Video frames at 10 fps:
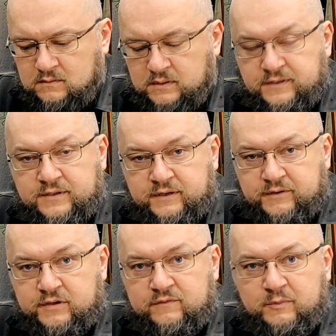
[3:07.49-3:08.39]

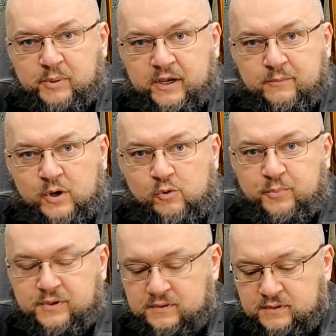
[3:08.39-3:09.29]
entirety of the pipe
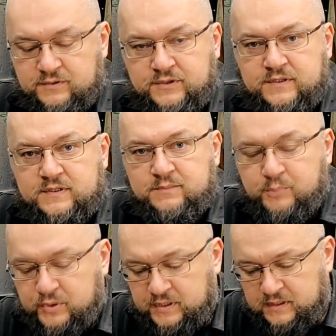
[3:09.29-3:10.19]
open and just
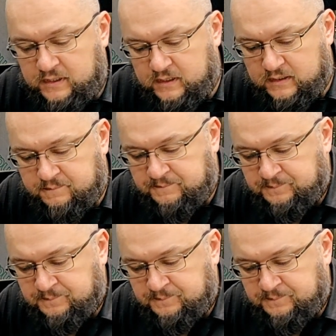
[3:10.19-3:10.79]
put in a